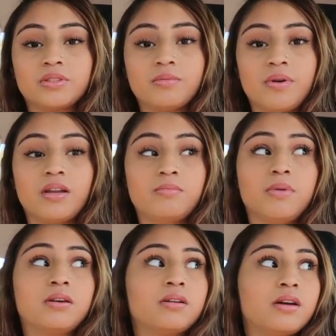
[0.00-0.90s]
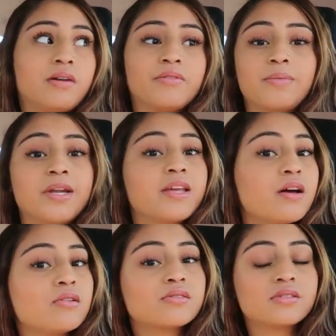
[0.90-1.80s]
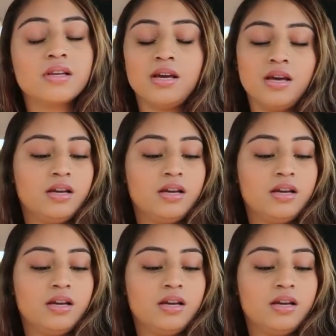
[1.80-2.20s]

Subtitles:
somebody, but everybody else,